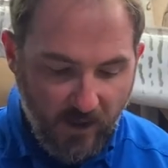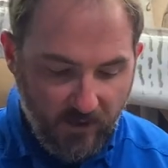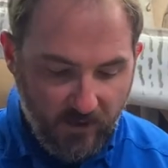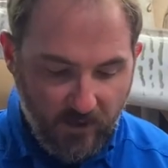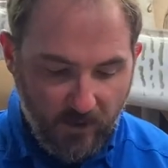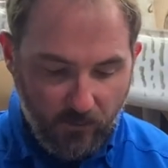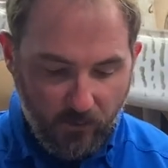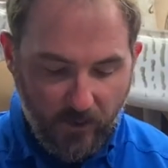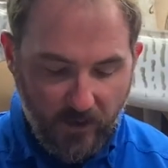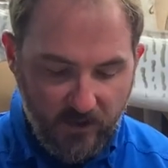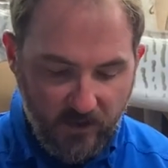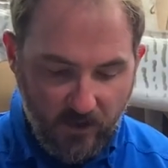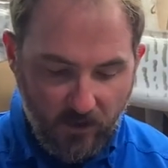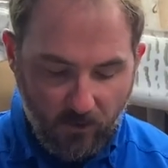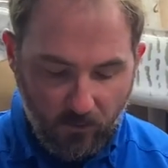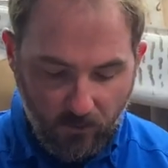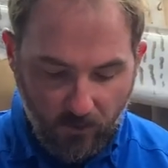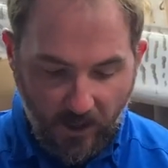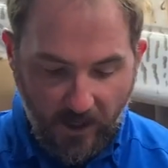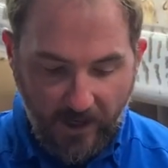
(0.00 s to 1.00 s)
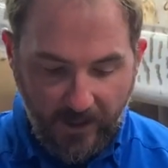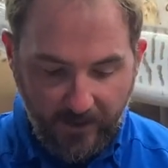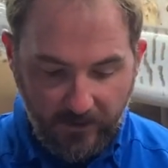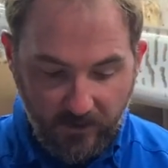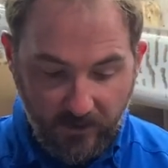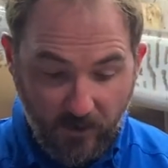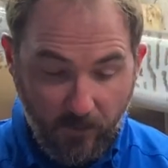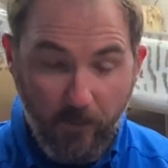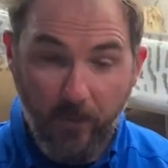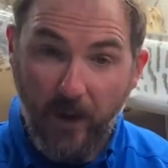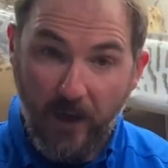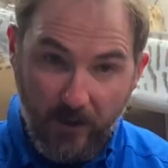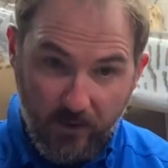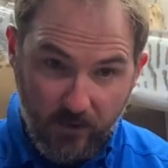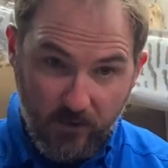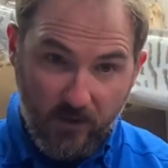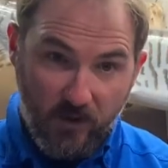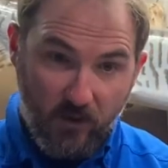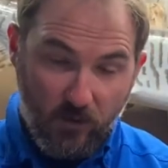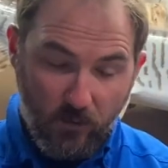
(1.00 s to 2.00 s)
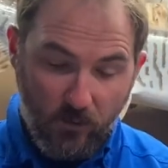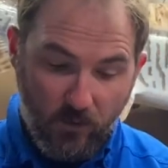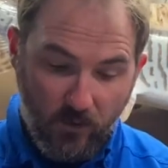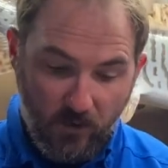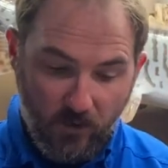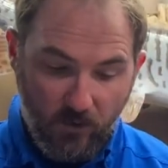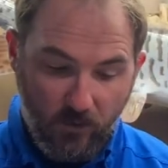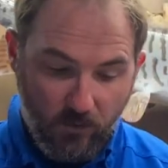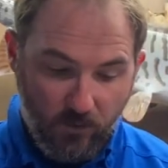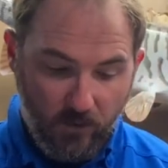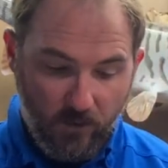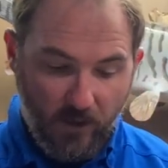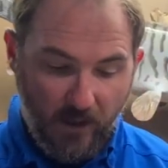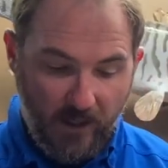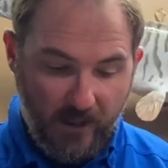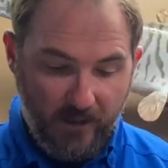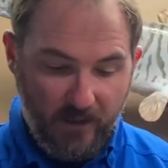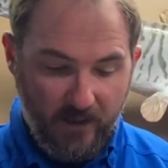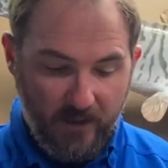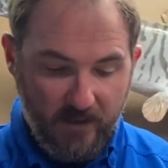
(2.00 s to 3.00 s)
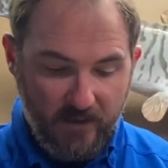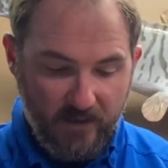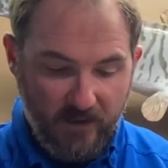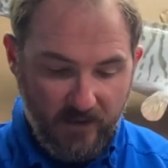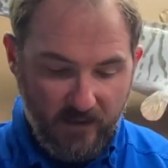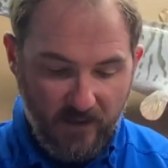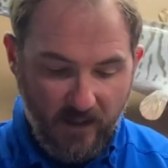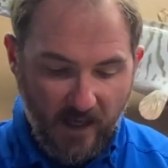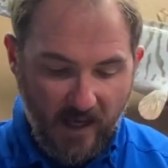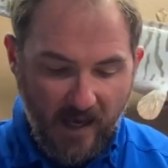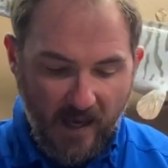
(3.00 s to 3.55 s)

the original line compared to the newer line is